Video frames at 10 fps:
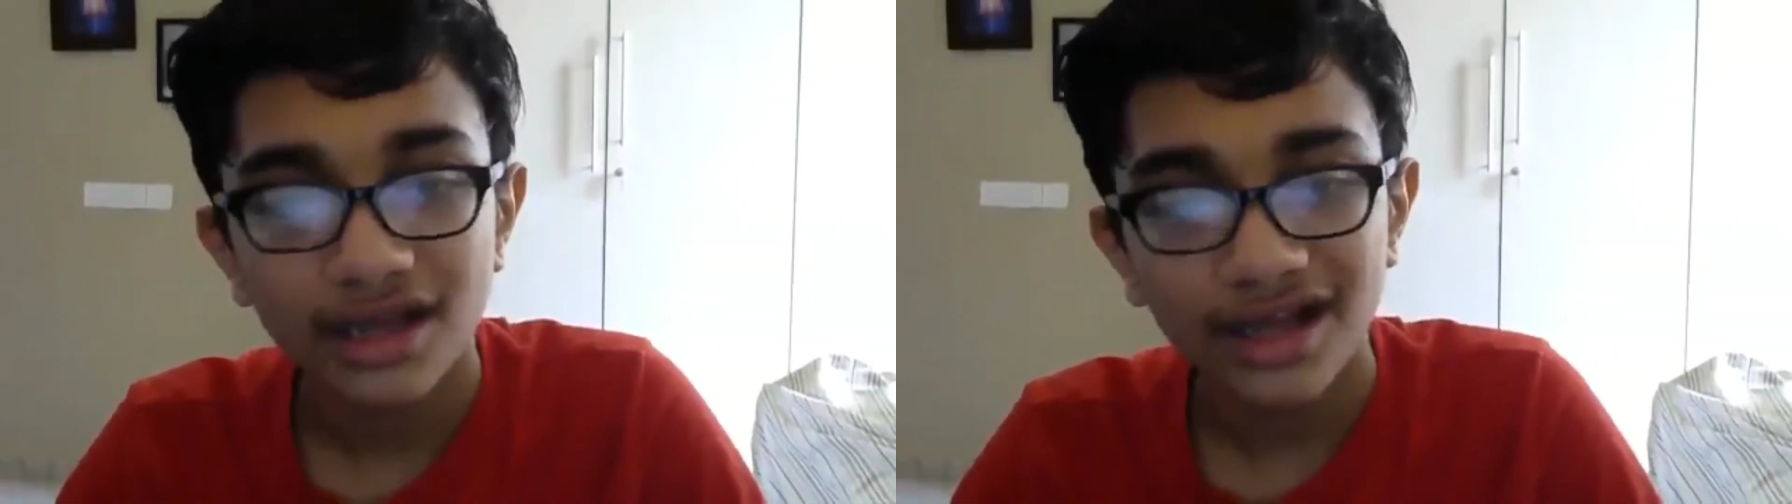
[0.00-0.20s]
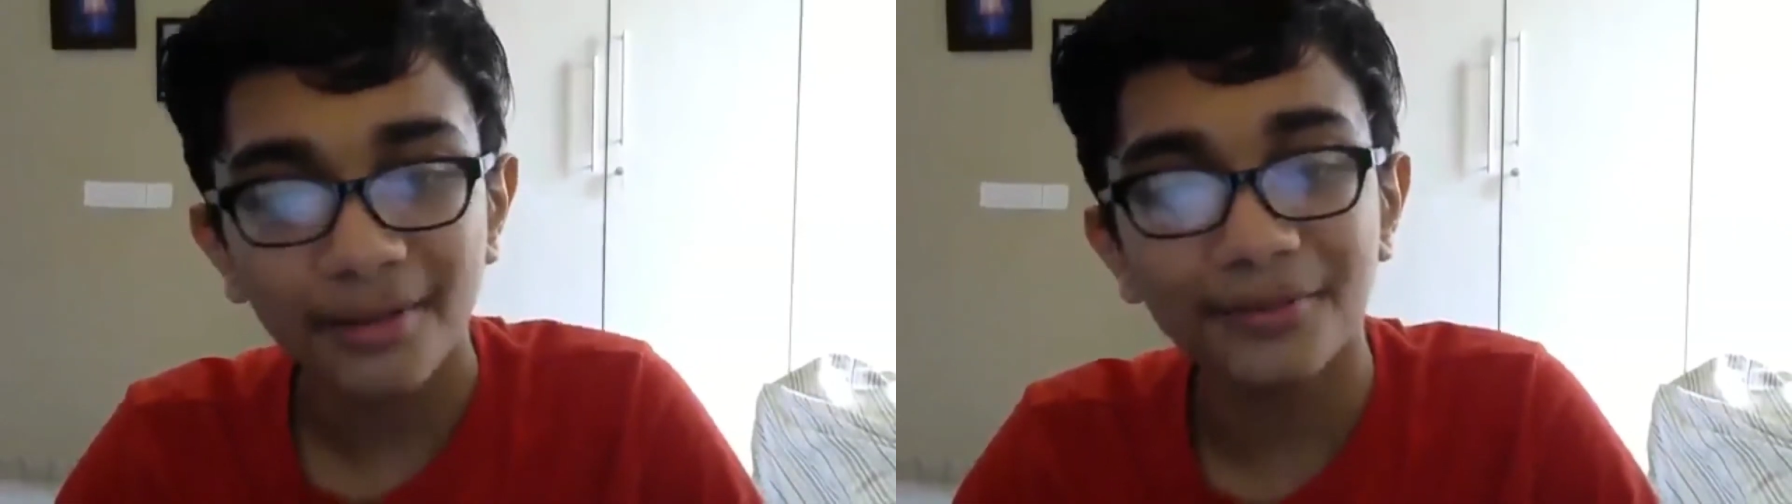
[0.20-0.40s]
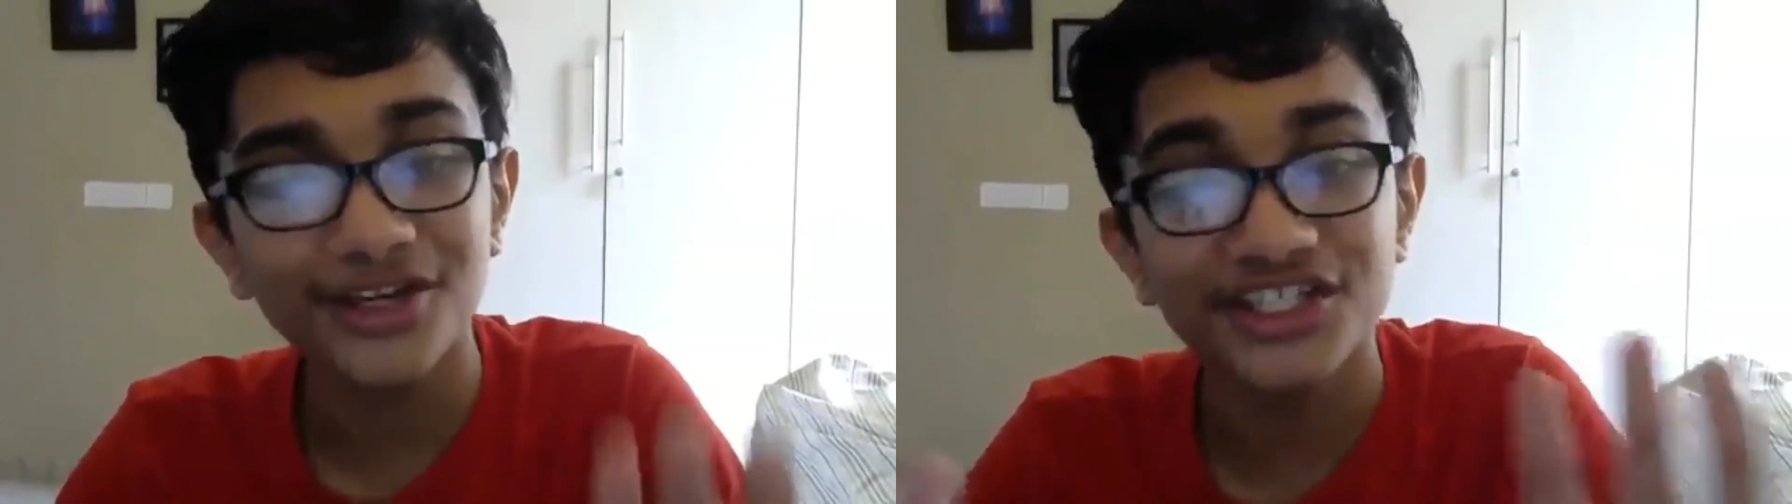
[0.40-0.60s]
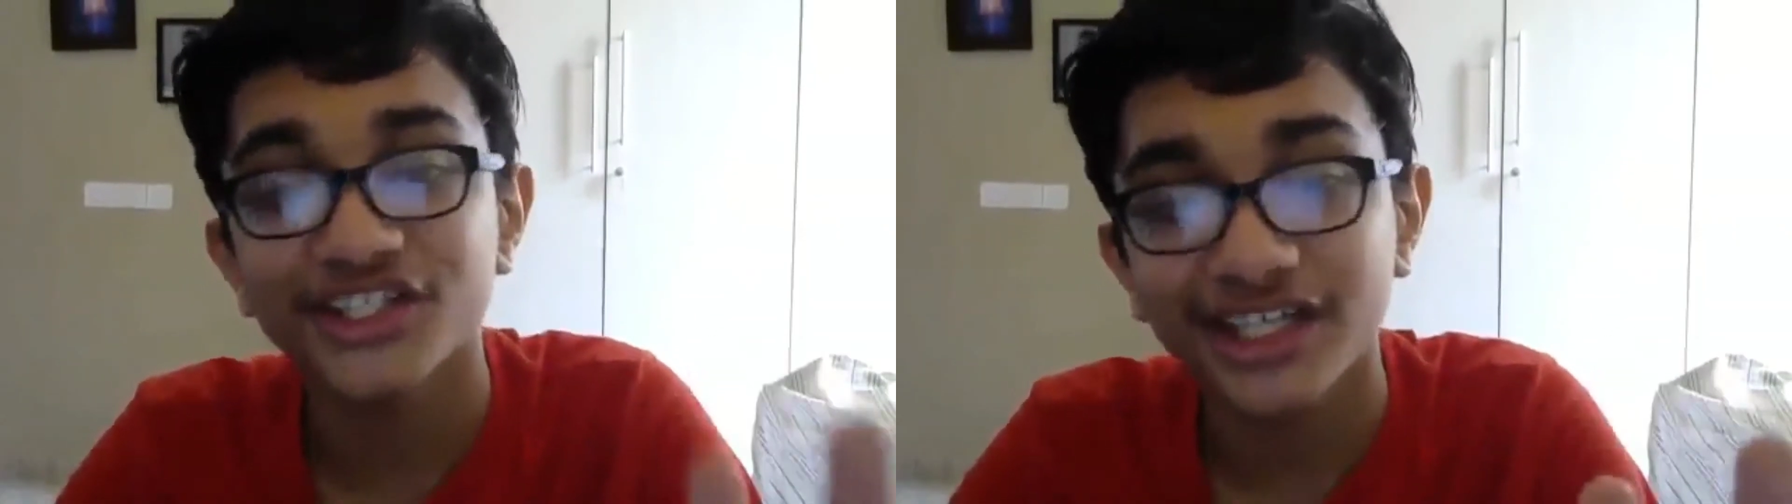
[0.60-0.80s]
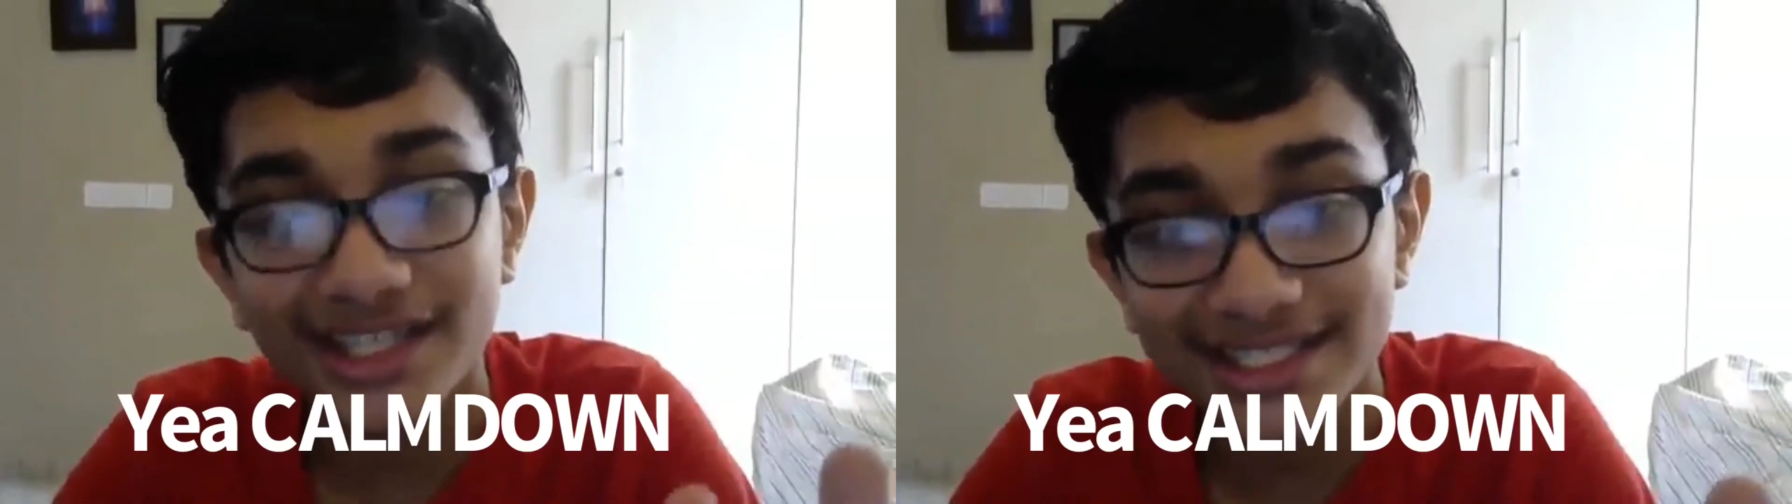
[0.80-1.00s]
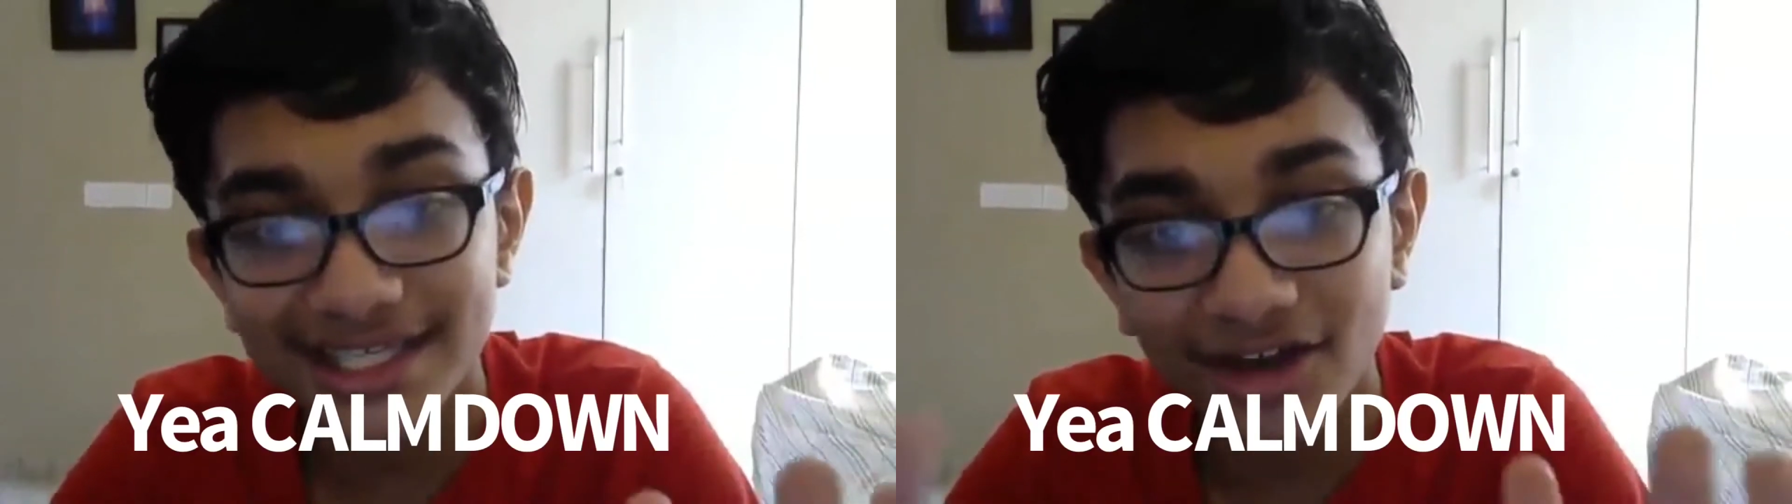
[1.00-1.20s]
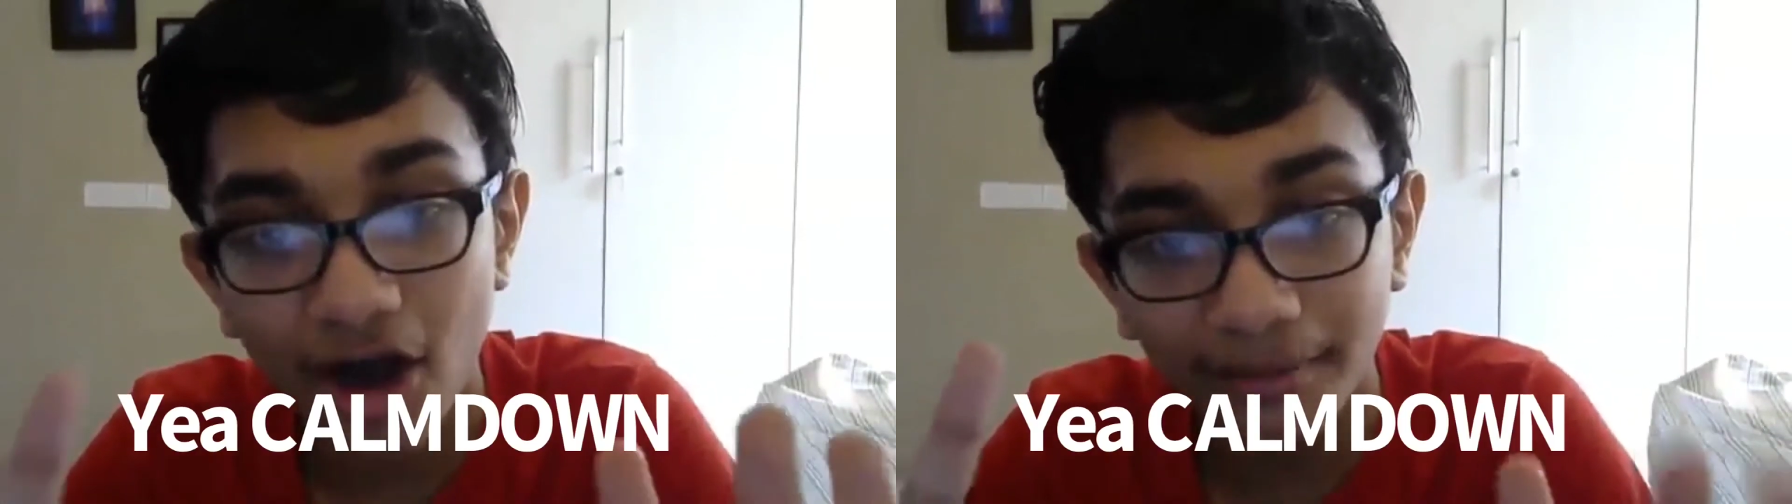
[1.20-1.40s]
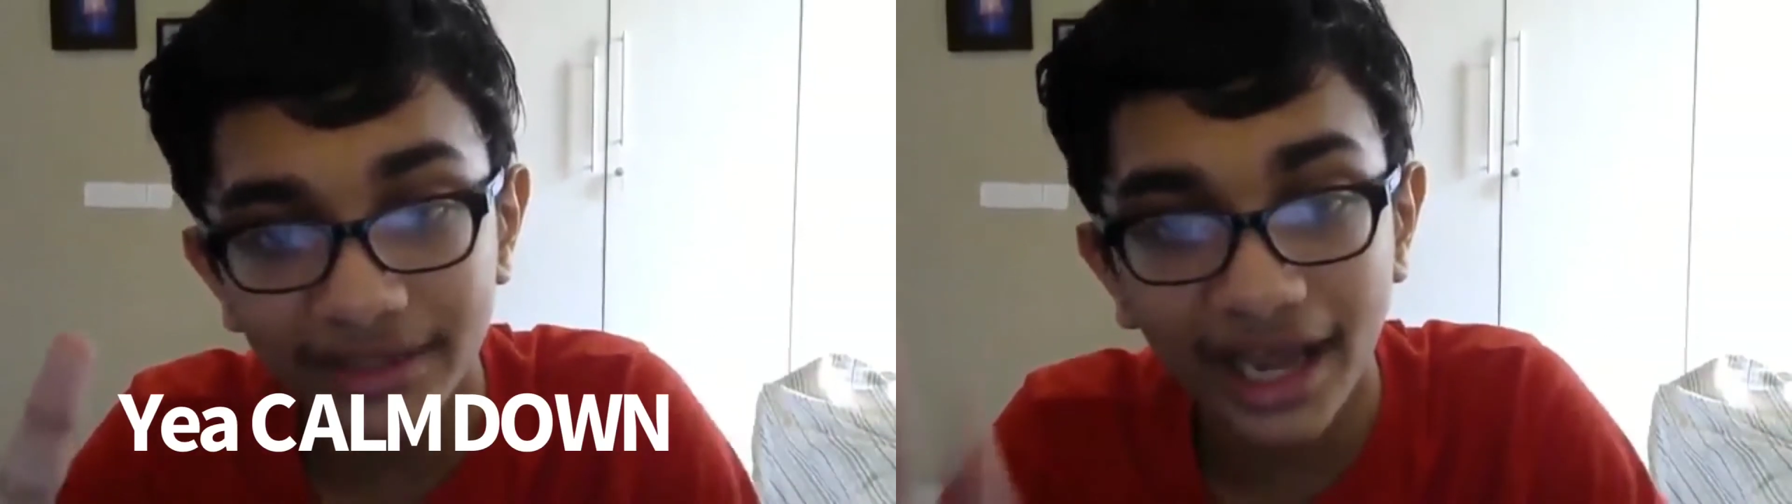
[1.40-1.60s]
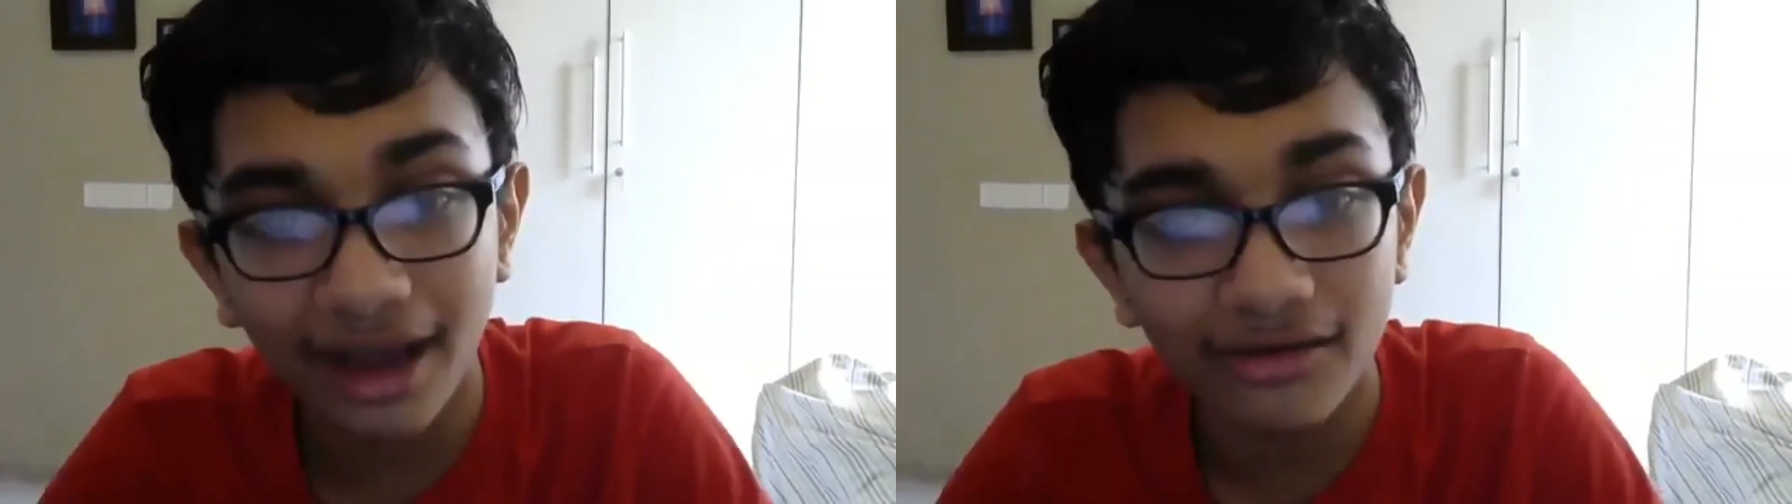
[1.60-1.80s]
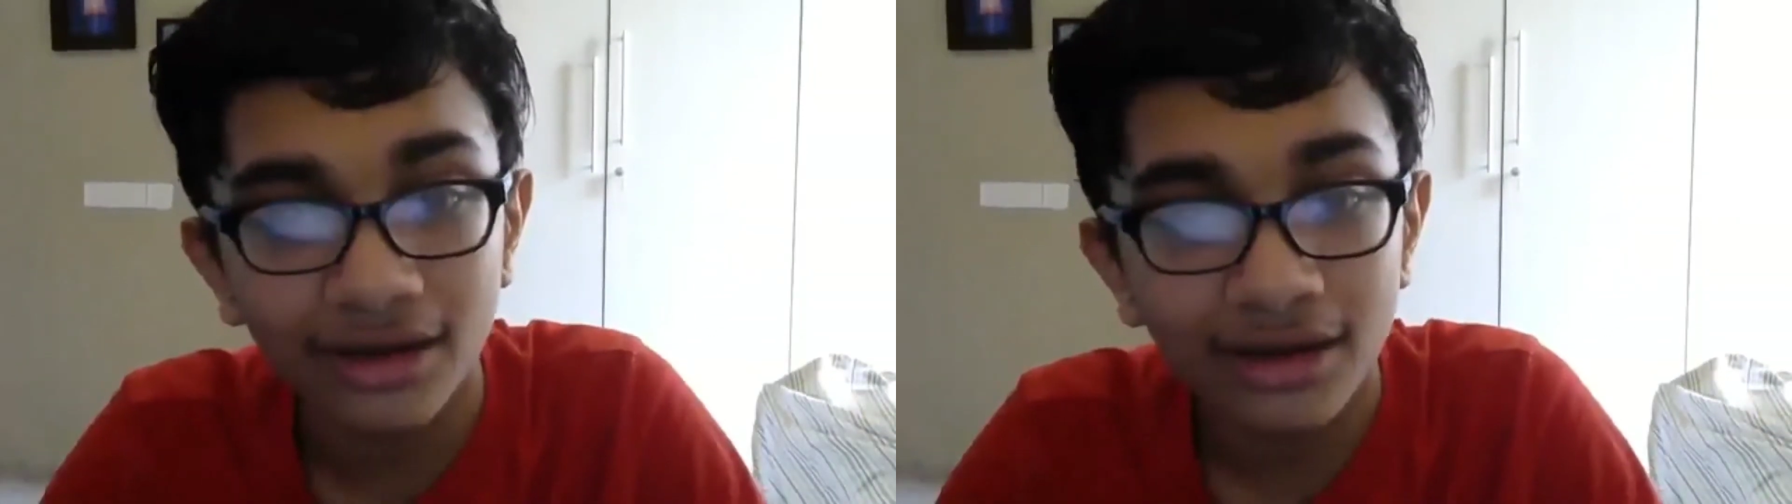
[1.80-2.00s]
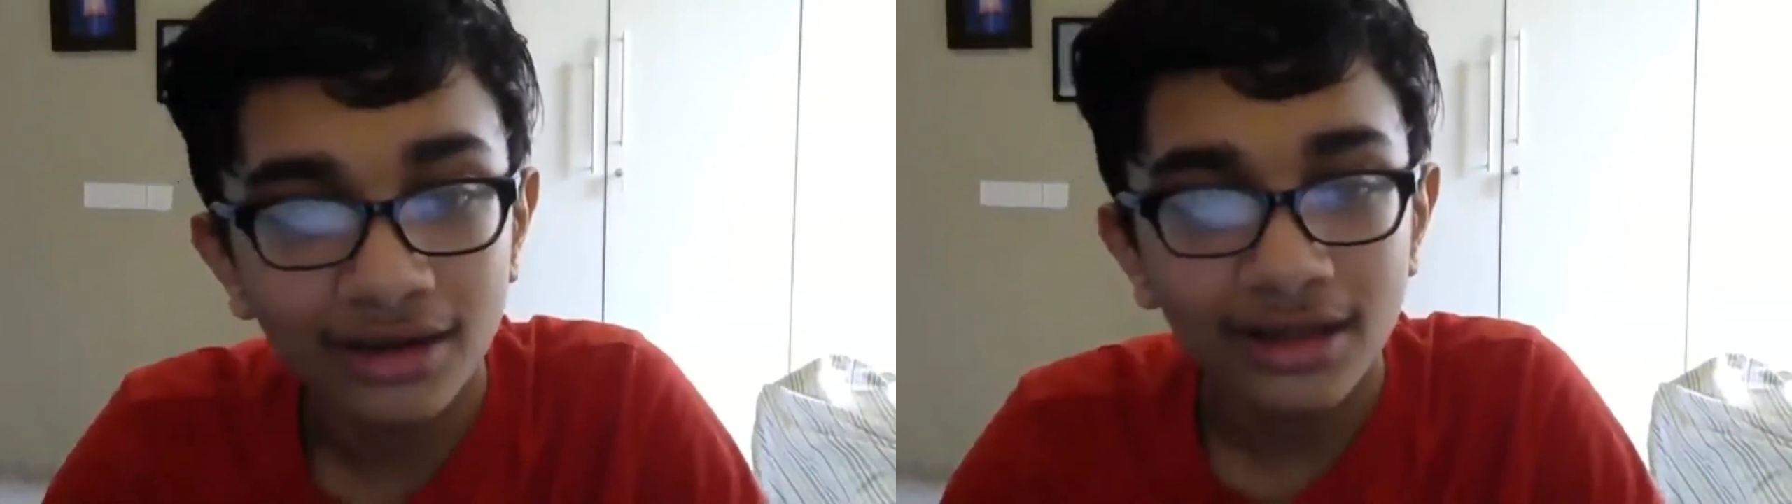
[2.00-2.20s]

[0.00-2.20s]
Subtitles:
I'm pretty sure they're listening. Calm down.